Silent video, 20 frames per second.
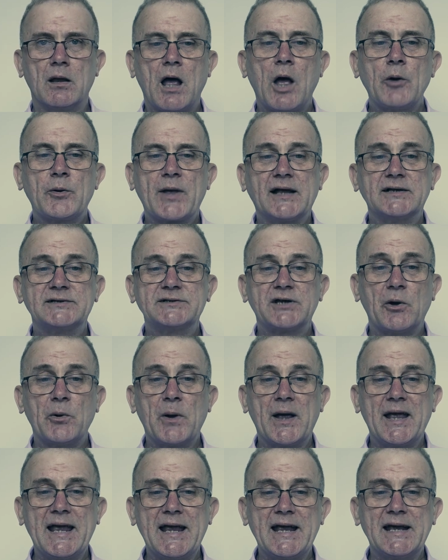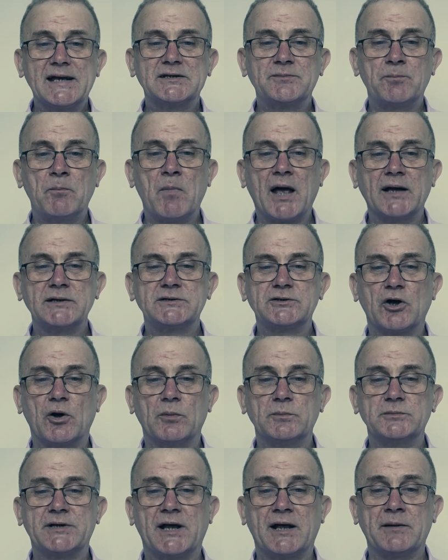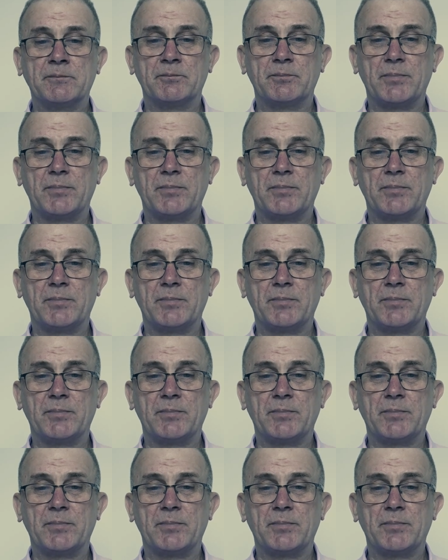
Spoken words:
Okay, so here's my top 10